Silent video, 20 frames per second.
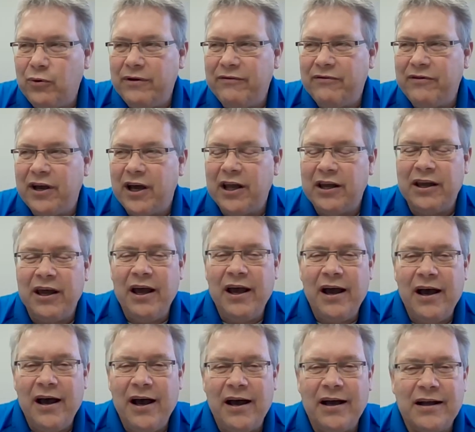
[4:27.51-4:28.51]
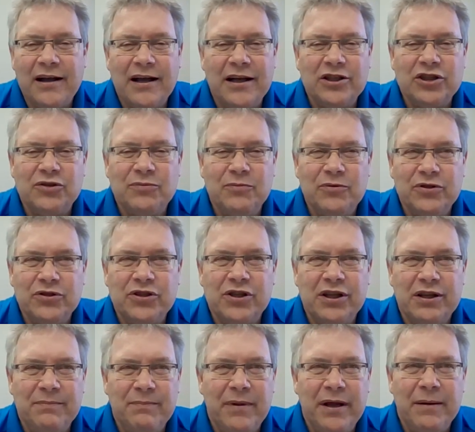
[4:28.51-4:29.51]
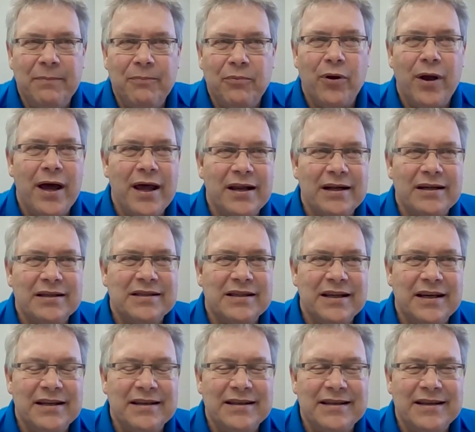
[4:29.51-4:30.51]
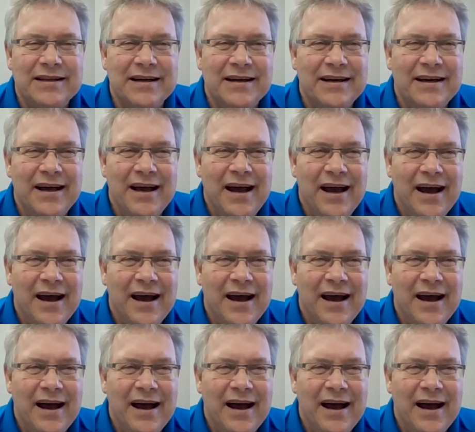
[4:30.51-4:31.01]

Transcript: We've got uh, customers that make products that uh,